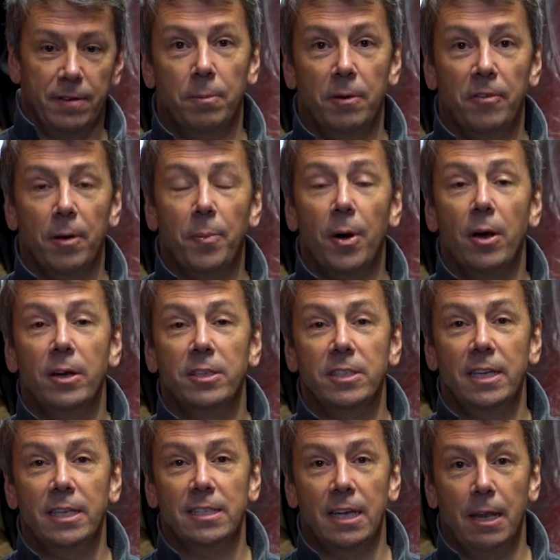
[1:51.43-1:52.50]
With our partners
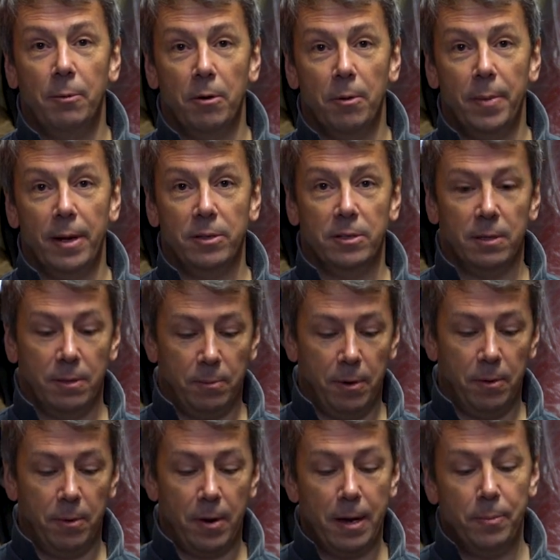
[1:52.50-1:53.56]
in Italy, we
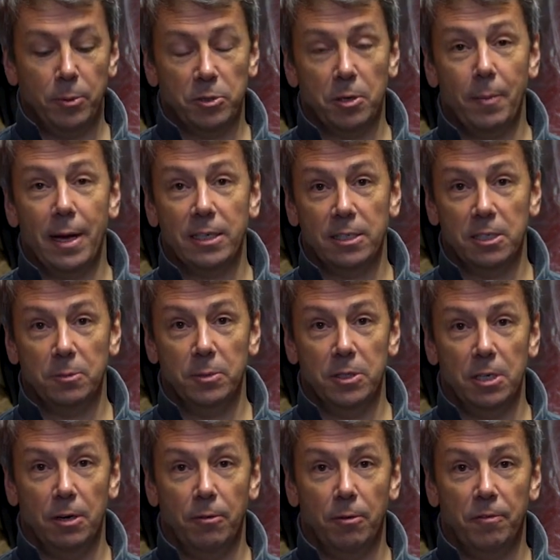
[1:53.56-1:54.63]
were able to match this
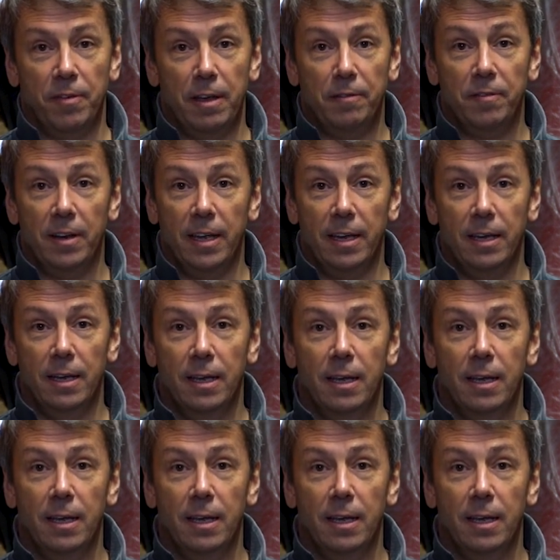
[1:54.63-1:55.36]
material faithfully